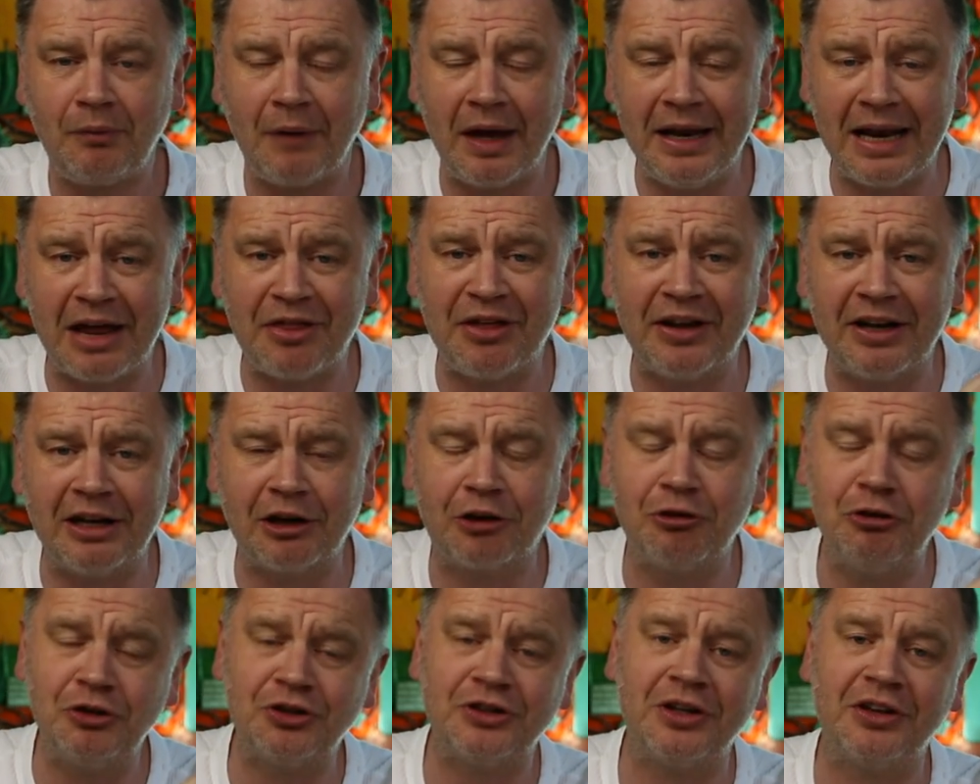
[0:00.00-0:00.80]
And I think the
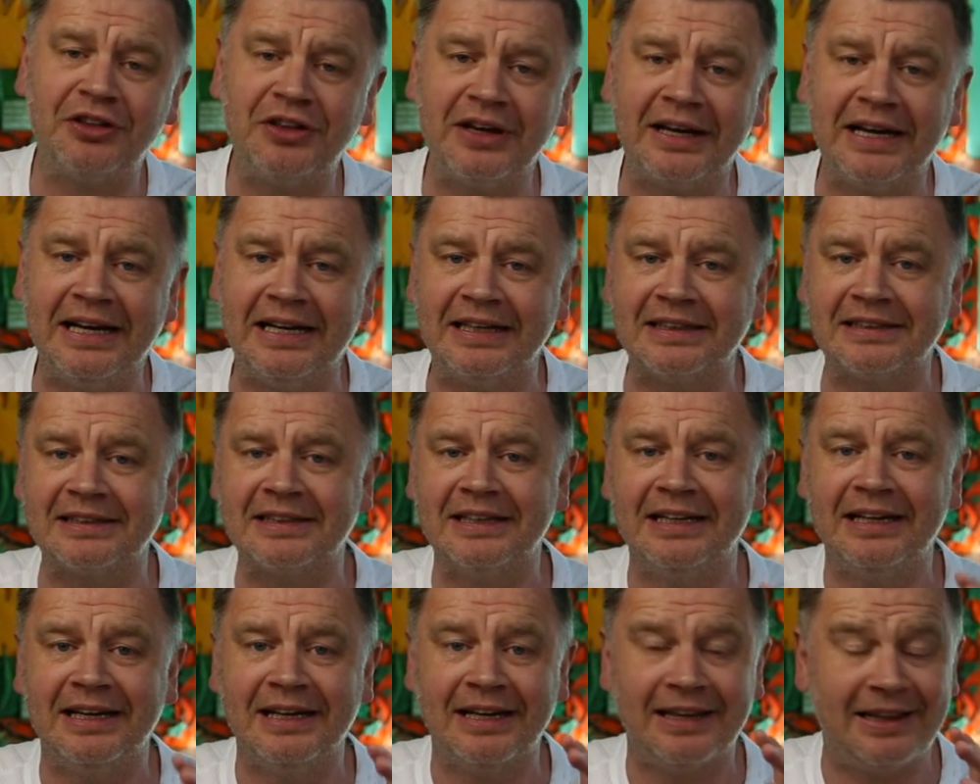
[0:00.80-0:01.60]
crucial thing is,
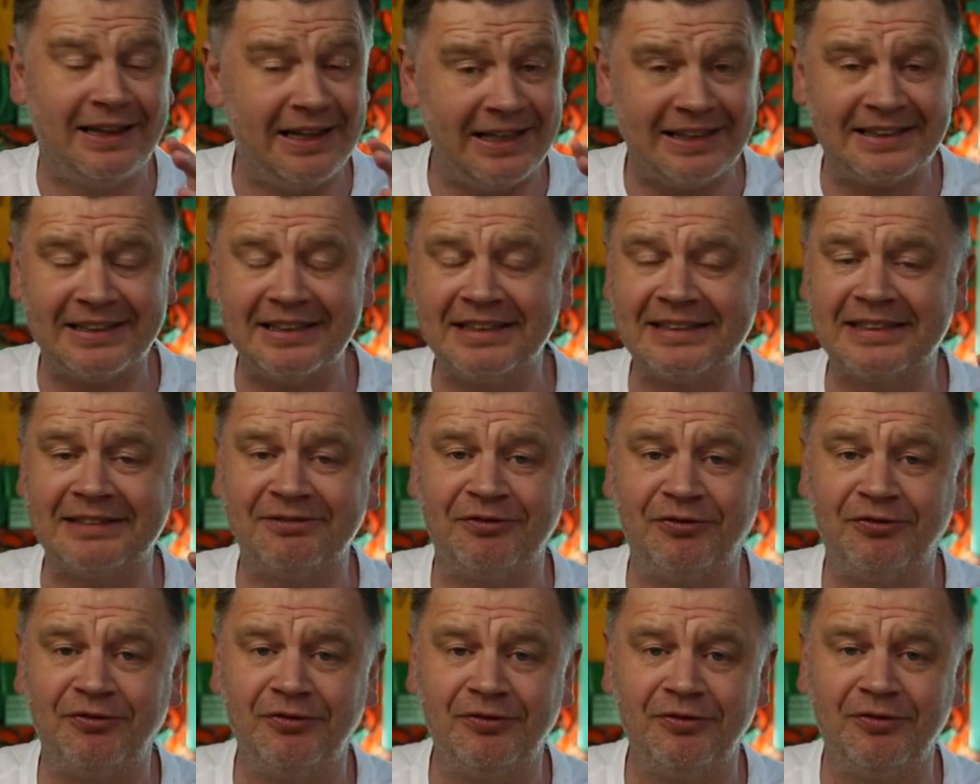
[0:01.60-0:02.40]
this is
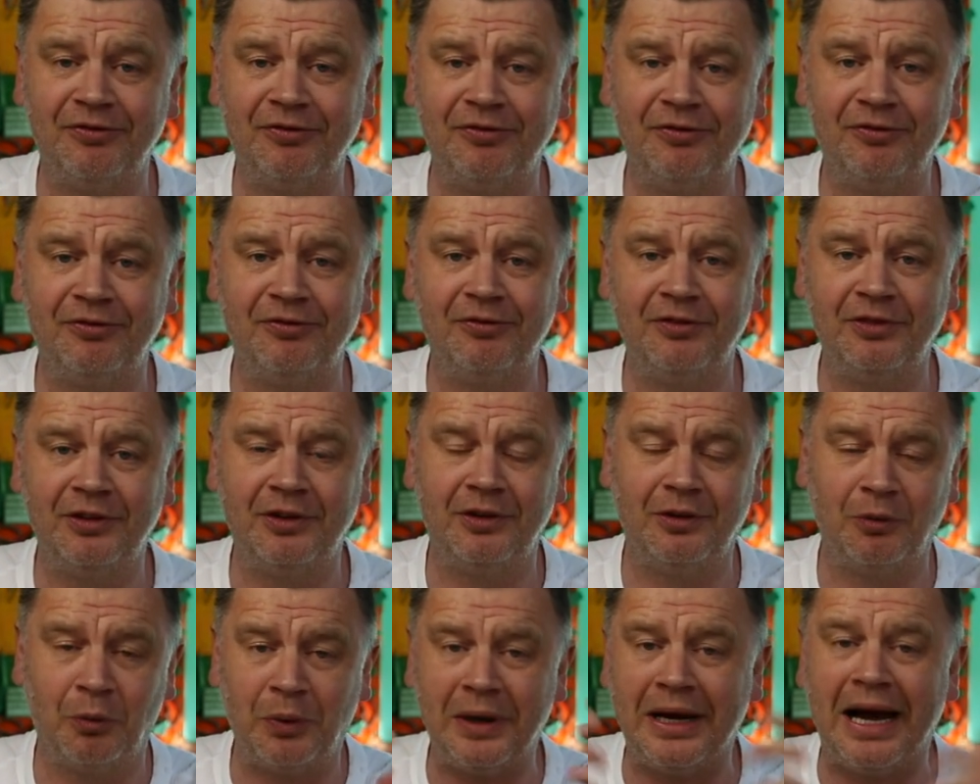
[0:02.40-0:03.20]

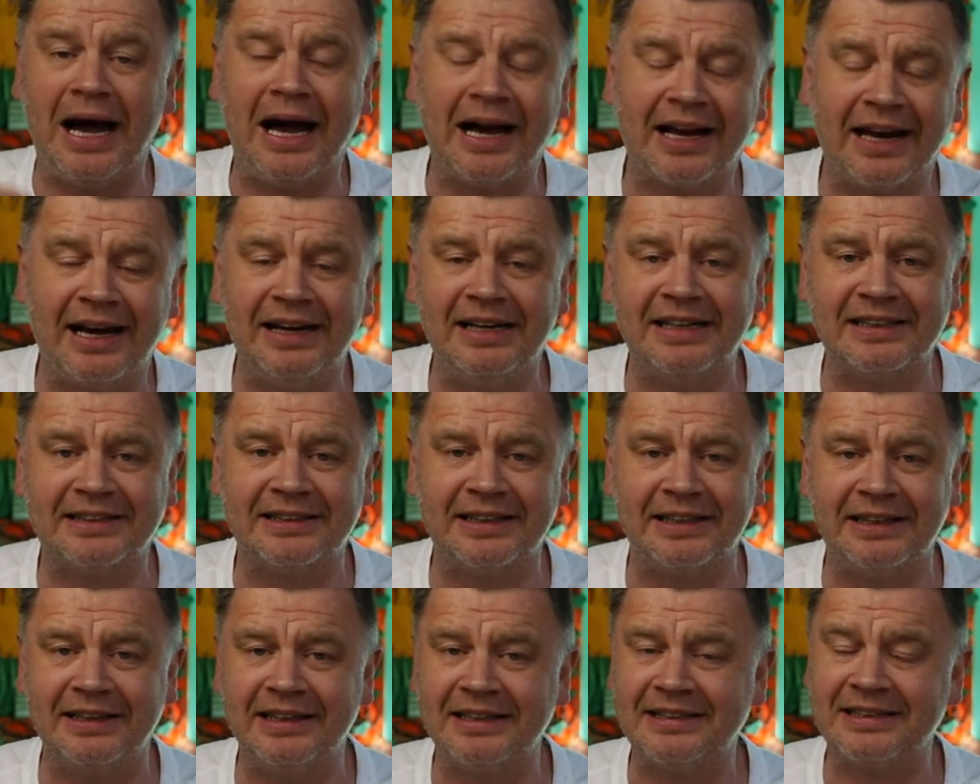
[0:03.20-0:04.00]
the way I kind of see it.